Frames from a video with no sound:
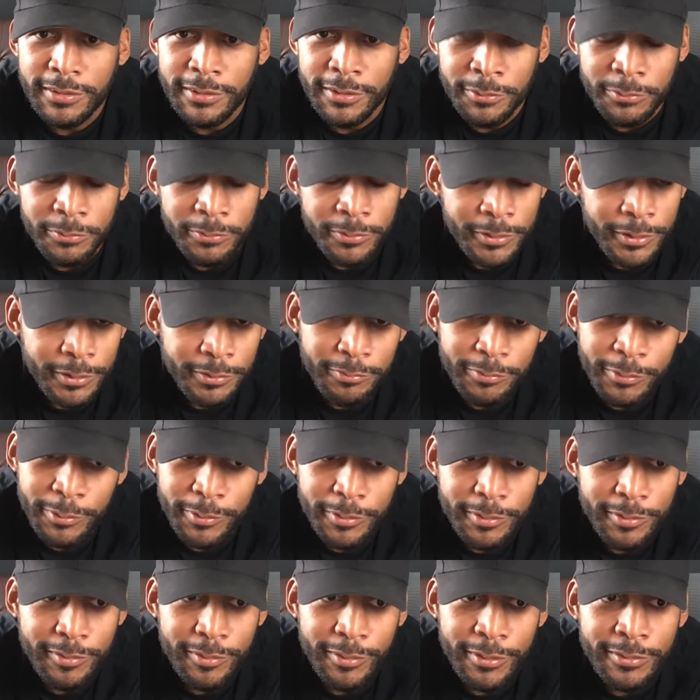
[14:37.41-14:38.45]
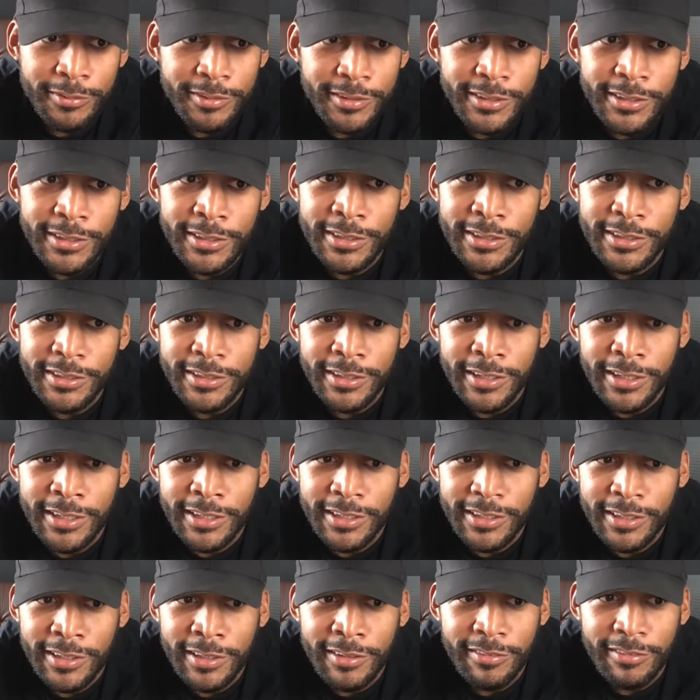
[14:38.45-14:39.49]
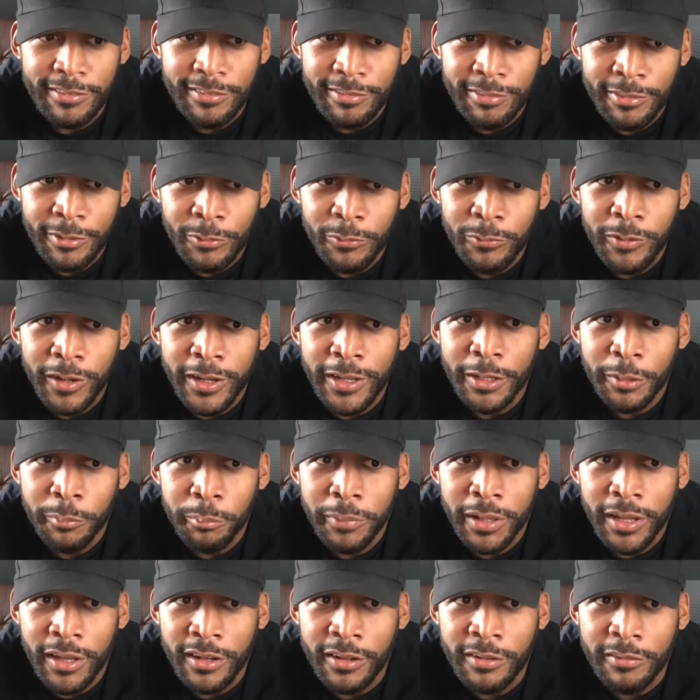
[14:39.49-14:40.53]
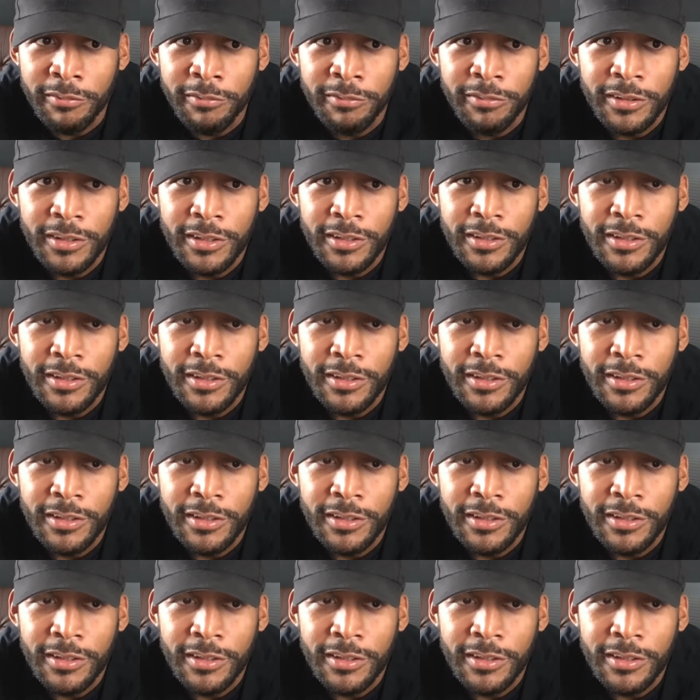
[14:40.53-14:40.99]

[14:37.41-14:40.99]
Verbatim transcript: They're really focused over here. Like it's the right amount of